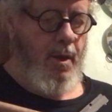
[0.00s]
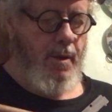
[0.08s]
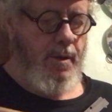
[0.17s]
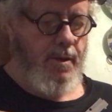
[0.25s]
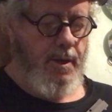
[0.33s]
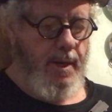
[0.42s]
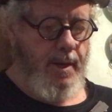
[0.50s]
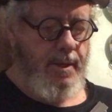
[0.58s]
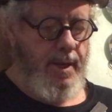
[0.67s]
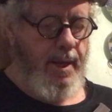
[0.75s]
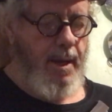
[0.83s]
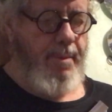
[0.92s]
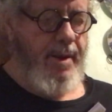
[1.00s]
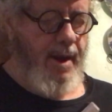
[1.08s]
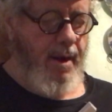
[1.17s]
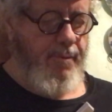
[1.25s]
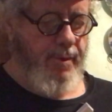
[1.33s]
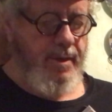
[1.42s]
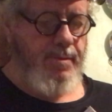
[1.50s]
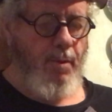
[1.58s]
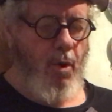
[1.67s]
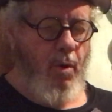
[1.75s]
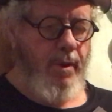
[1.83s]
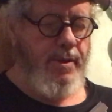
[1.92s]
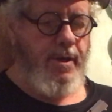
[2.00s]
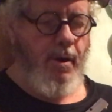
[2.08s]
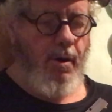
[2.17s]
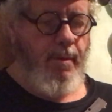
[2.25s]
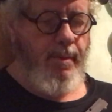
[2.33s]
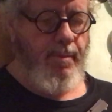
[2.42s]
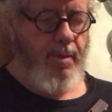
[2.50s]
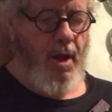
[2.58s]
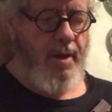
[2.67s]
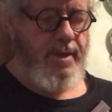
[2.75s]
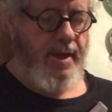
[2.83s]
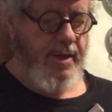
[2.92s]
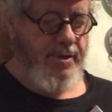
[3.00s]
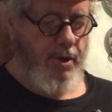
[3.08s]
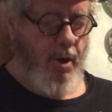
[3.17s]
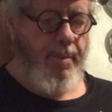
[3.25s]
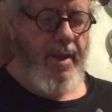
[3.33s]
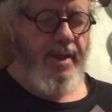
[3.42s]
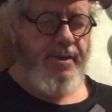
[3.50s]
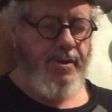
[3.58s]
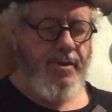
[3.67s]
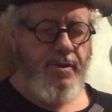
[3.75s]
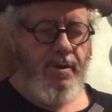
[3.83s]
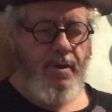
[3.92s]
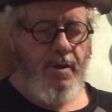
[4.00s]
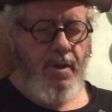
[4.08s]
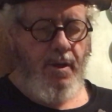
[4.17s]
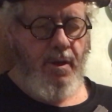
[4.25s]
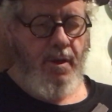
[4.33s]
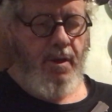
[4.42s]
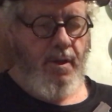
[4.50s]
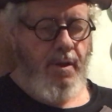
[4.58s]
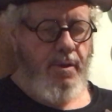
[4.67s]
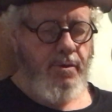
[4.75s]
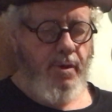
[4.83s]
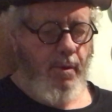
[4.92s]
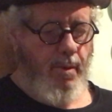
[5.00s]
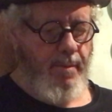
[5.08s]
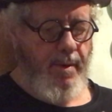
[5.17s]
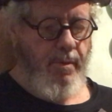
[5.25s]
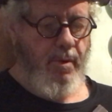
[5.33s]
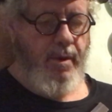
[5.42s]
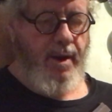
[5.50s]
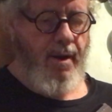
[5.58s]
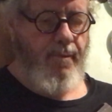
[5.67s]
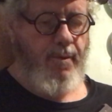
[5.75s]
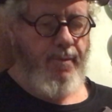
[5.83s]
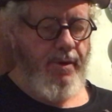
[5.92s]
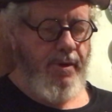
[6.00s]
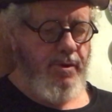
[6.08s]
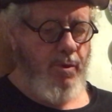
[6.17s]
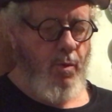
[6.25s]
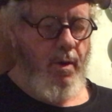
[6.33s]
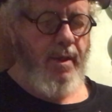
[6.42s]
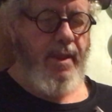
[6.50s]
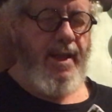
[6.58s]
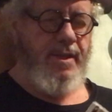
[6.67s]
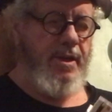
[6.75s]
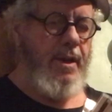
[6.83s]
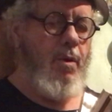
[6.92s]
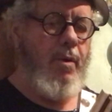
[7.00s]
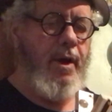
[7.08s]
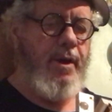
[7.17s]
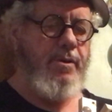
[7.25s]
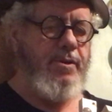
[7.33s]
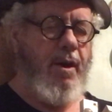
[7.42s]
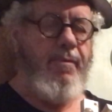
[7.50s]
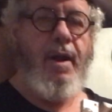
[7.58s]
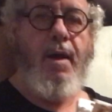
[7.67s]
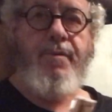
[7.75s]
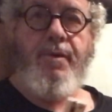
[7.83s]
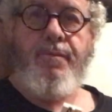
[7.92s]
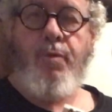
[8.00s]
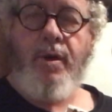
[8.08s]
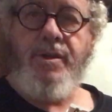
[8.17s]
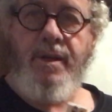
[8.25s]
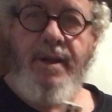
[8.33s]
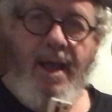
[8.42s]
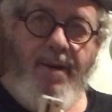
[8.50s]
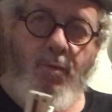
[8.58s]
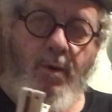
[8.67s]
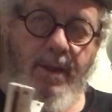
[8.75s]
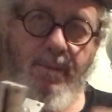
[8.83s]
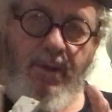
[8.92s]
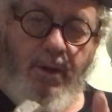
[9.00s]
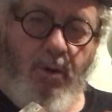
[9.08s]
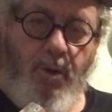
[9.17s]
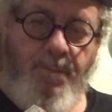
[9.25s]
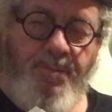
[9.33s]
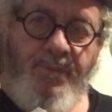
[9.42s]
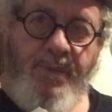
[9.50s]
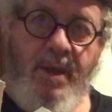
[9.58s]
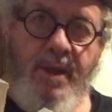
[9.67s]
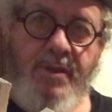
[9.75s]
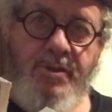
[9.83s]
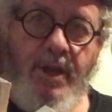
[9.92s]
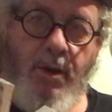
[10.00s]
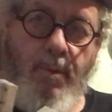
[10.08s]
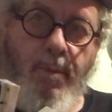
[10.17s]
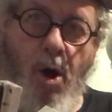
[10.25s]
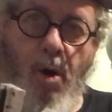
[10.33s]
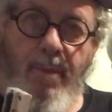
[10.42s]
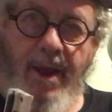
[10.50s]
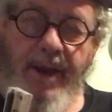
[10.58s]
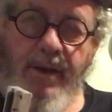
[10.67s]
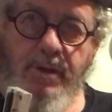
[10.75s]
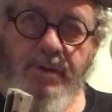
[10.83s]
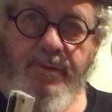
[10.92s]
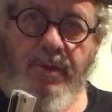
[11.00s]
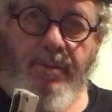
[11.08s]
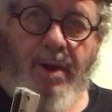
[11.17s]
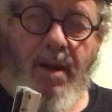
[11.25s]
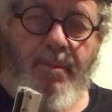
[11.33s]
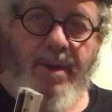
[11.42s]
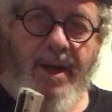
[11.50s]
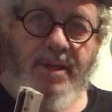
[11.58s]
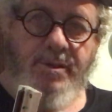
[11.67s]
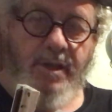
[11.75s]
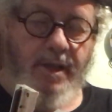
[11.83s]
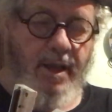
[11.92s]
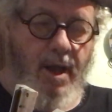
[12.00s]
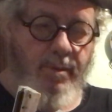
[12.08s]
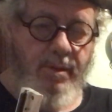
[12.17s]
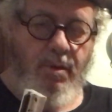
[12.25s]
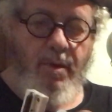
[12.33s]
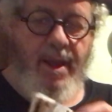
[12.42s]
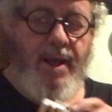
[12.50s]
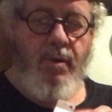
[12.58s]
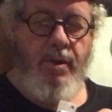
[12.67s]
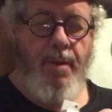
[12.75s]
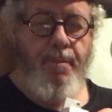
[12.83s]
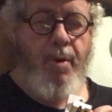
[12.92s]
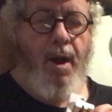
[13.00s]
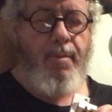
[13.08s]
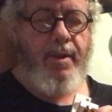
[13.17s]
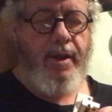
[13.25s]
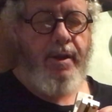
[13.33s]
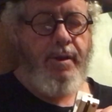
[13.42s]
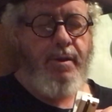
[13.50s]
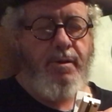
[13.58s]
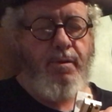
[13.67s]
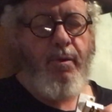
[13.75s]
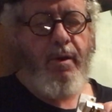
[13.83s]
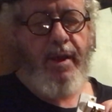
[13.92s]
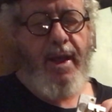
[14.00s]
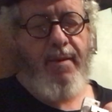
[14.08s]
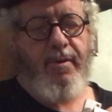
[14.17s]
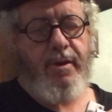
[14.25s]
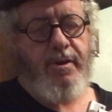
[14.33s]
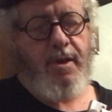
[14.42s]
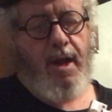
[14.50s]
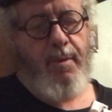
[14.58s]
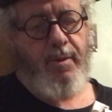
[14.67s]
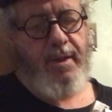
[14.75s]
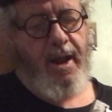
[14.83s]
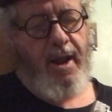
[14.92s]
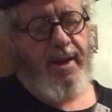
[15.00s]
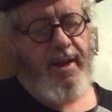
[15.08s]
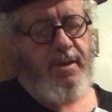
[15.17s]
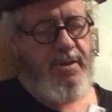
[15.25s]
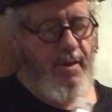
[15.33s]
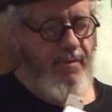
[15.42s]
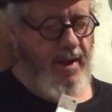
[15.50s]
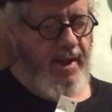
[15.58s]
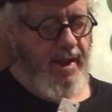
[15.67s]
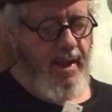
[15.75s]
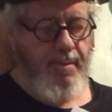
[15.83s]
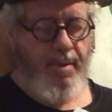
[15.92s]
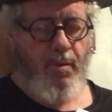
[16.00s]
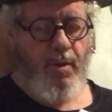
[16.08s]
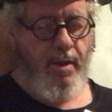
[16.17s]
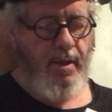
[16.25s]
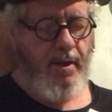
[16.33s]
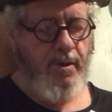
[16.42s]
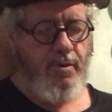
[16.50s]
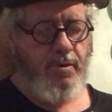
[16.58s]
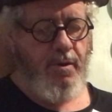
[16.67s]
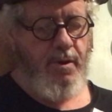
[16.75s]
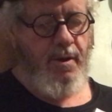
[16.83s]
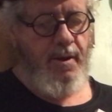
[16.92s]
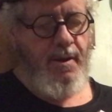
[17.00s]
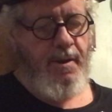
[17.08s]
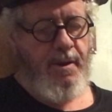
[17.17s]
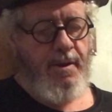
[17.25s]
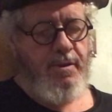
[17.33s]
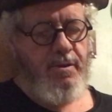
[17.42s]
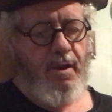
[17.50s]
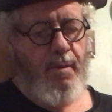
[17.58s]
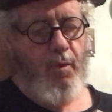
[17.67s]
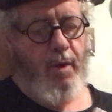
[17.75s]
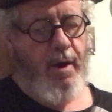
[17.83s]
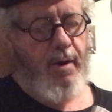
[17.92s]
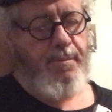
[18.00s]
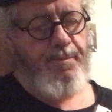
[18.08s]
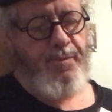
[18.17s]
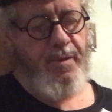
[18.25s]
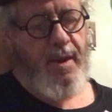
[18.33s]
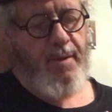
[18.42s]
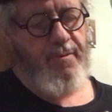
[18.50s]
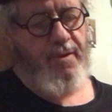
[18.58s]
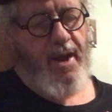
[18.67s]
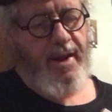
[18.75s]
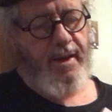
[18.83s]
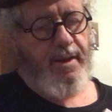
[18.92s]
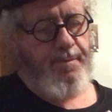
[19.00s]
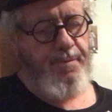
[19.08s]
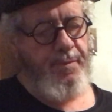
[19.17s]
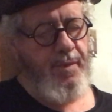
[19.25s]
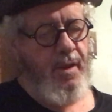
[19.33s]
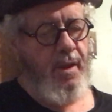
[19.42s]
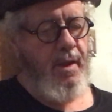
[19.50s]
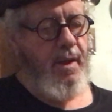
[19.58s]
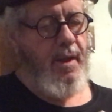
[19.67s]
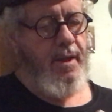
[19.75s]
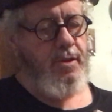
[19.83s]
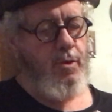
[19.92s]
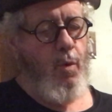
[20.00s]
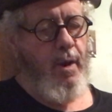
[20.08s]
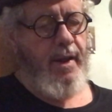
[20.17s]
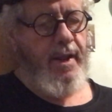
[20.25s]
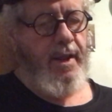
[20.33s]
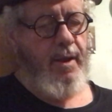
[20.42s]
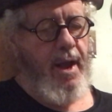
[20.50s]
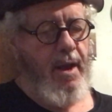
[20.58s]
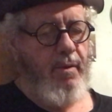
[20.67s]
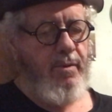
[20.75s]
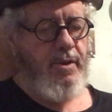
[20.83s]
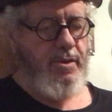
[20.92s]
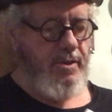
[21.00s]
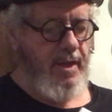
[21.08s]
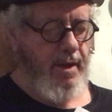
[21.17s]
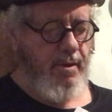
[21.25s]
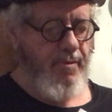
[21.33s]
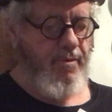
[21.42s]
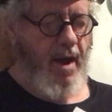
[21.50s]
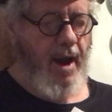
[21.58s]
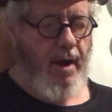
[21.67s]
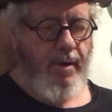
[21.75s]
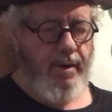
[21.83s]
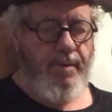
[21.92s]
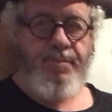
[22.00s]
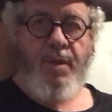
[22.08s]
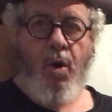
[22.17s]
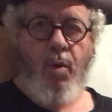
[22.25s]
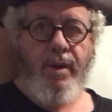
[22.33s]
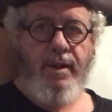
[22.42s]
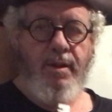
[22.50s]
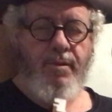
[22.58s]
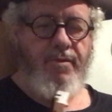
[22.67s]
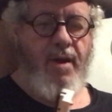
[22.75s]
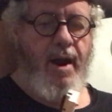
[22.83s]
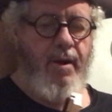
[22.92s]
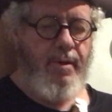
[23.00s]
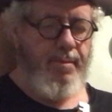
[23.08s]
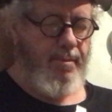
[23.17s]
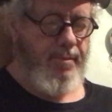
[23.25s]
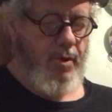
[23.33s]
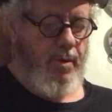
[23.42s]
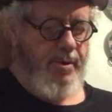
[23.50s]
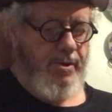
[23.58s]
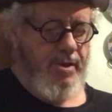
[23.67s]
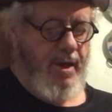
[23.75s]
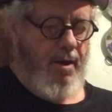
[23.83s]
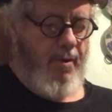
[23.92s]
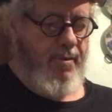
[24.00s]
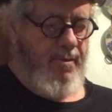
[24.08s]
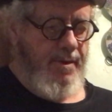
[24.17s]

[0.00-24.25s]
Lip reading: Just kind of take. You gotta be careful. This mold, this here aluminum blocks, they got sharp edges. So you want to be real careful if you're using one of these that you don't cut yourself. Now, if you're fortunate to have one of them little single ball makers for the brown bass that you got with the little handle, you probably could really have a good time with that. I need to see if I can get me one of those somewhere and find it. It's the one that you just set at the fire and hold into the fire and do them yourself.